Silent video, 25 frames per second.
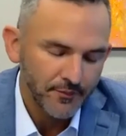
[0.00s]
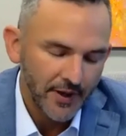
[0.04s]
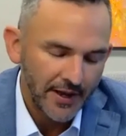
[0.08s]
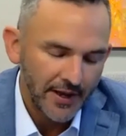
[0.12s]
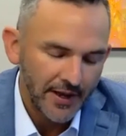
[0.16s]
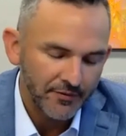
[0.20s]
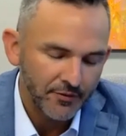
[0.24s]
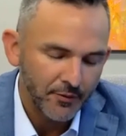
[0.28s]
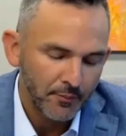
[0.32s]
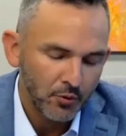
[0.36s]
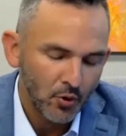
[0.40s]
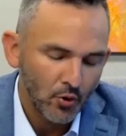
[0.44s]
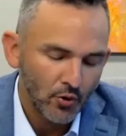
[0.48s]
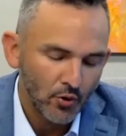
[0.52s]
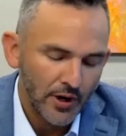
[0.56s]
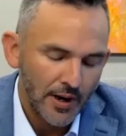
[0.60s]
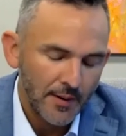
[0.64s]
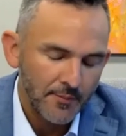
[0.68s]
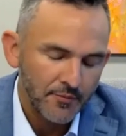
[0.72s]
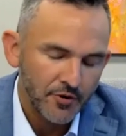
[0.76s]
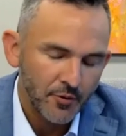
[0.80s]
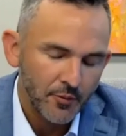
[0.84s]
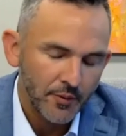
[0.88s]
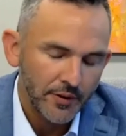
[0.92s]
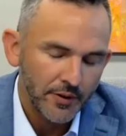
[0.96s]
and the programs
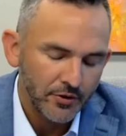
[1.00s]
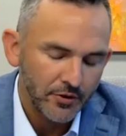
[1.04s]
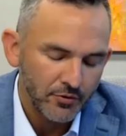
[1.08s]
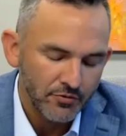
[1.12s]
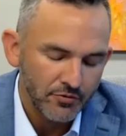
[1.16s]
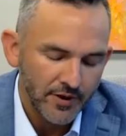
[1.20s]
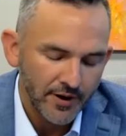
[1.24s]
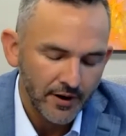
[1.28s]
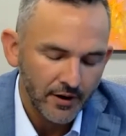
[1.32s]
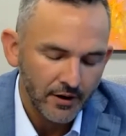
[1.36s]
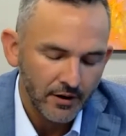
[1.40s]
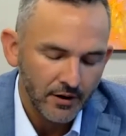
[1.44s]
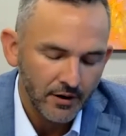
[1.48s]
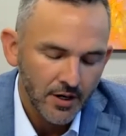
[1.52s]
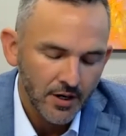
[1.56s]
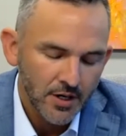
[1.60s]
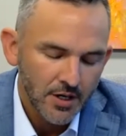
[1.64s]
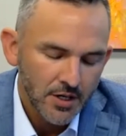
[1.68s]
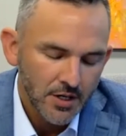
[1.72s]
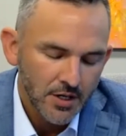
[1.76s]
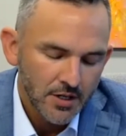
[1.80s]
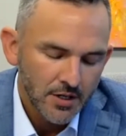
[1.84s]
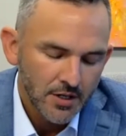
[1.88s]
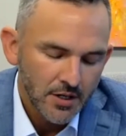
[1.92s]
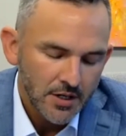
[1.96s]
that we do there,
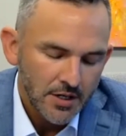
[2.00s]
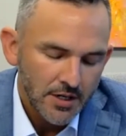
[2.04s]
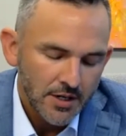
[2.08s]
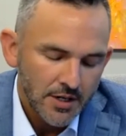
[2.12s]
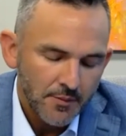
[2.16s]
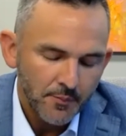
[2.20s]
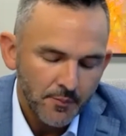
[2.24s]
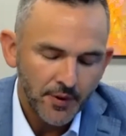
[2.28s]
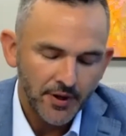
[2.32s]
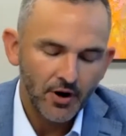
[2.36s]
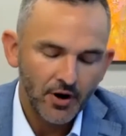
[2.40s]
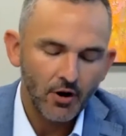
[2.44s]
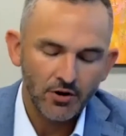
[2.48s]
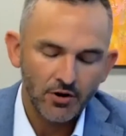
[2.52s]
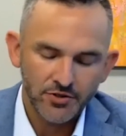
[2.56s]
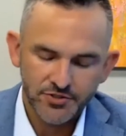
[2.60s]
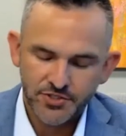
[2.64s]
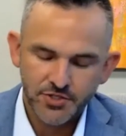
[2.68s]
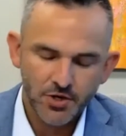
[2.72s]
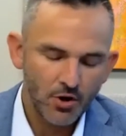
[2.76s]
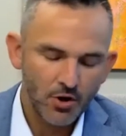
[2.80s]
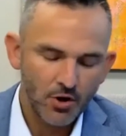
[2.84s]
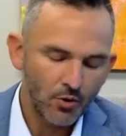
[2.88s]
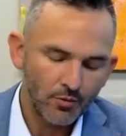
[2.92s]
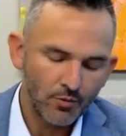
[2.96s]
but
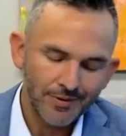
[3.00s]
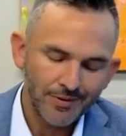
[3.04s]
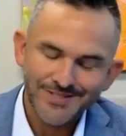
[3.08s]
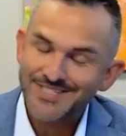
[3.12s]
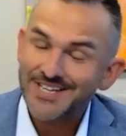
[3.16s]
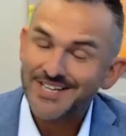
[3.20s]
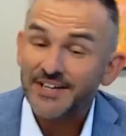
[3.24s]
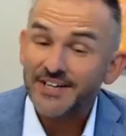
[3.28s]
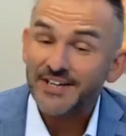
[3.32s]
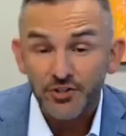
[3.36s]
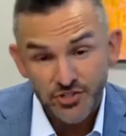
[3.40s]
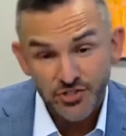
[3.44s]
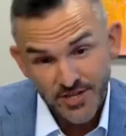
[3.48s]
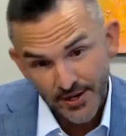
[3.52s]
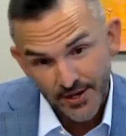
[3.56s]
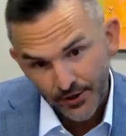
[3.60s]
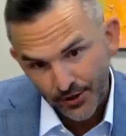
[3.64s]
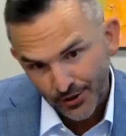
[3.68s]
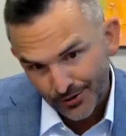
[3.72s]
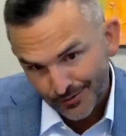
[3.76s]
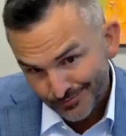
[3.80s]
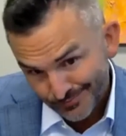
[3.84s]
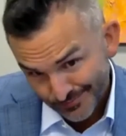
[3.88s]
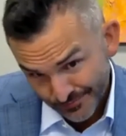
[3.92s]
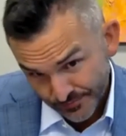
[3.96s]
also a senior
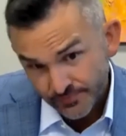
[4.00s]
center.